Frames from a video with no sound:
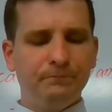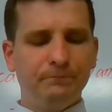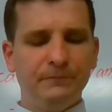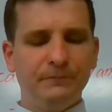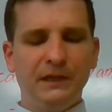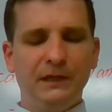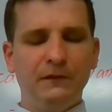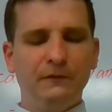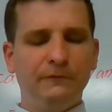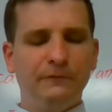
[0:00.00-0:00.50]

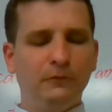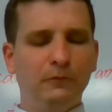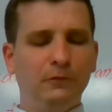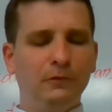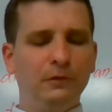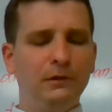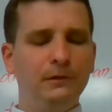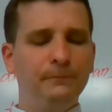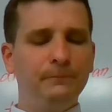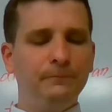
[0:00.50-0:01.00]

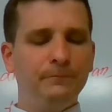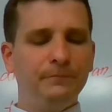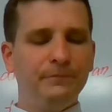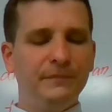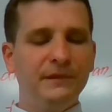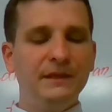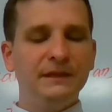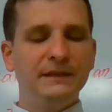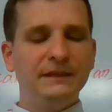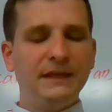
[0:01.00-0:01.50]
Therefore,
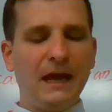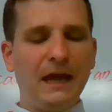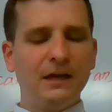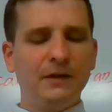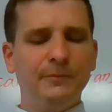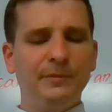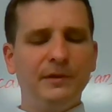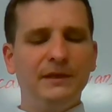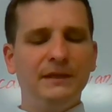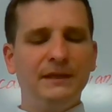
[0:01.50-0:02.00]
the
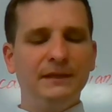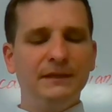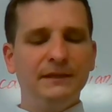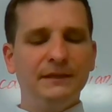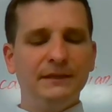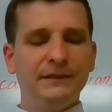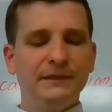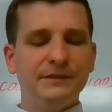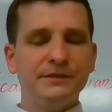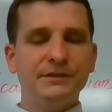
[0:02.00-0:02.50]
Attakapas
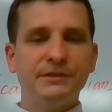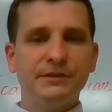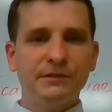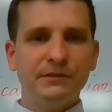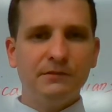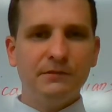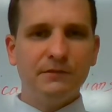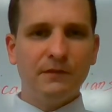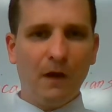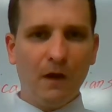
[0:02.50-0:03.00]
Indians
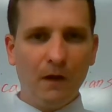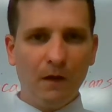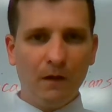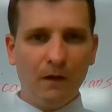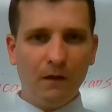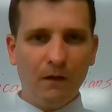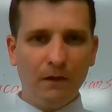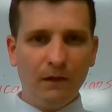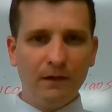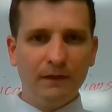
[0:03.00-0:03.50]

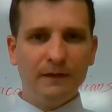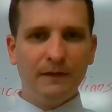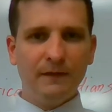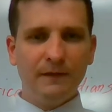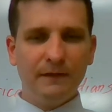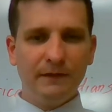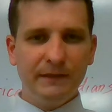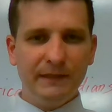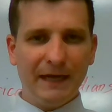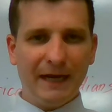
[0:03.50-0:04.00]
all
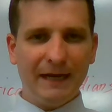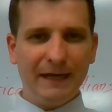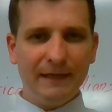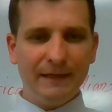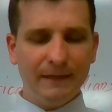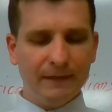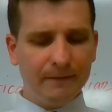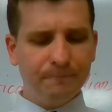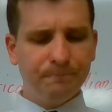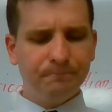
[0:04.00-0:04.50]
died.